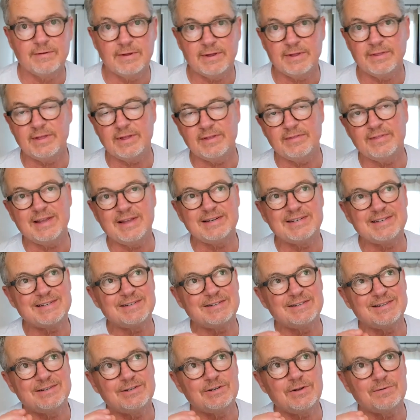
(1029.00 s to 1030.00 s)
they
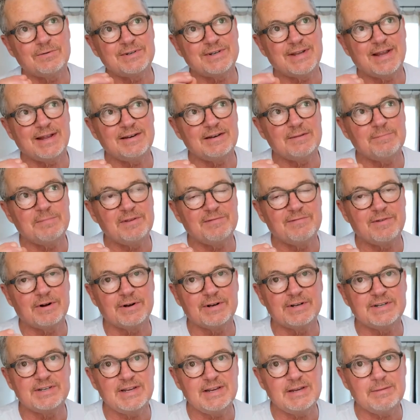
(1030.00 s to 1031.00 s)
don't tend to be
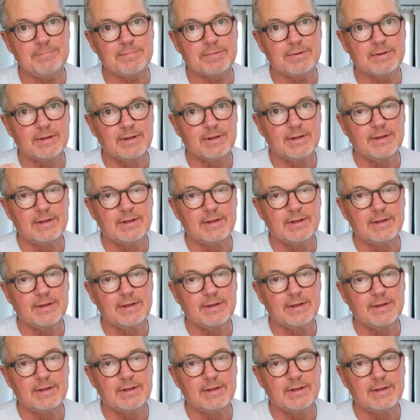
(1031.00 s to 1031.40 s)
very deep.